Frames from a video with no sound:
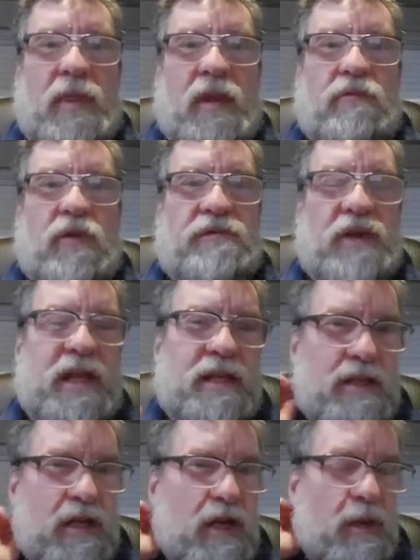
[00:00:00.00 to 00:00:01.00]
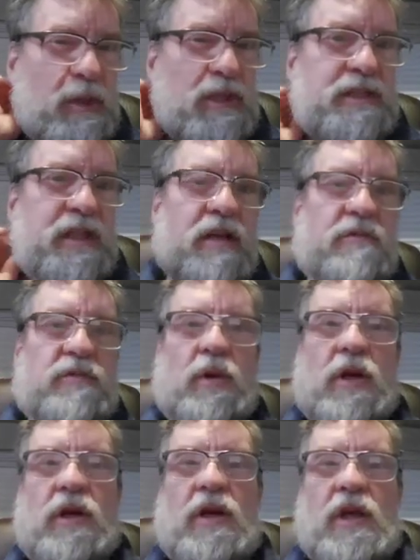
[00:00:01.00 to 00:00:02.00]
We've had it a couple of times
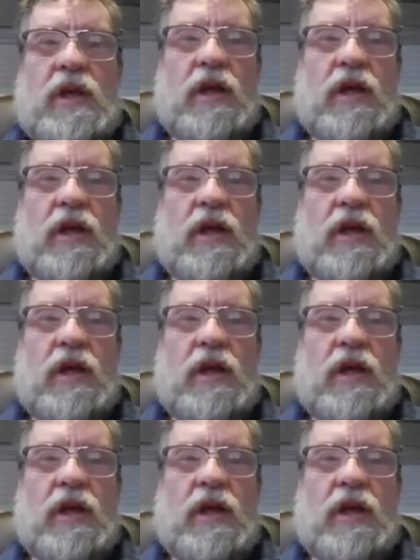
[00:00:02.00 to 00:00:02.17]
where